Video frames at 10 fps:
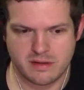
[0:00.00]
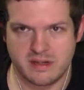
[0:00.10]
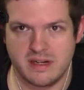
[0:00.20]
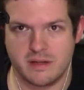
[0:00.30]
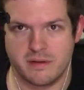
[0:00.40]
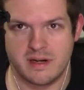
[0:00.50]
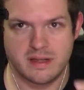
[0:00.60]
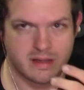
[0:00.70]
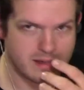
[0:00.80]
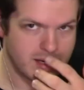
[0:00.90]
Hillary
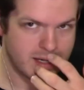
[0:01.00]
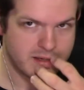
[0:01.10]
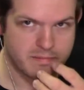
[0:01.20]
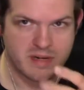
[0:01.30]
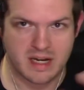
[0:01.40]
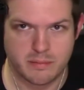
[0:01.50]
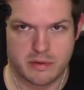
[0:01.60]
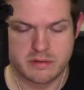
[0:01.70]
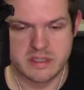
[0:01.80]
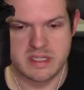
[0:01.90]
Clinton kind of
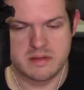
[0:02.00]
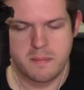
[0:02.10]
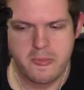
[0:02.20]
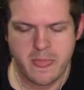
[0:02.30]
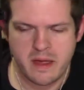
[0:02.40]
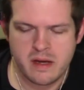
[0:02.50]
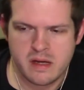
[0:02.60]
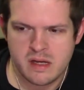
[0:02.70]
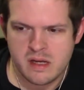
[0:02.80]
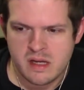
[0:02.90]
bullshit.
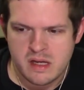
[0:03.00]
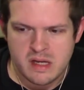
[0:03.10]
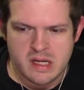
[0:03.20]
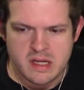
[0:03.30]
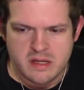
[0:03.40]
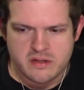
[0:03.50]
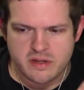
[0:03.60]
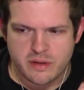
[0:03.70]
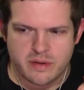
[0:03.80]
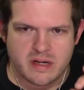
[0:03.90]
So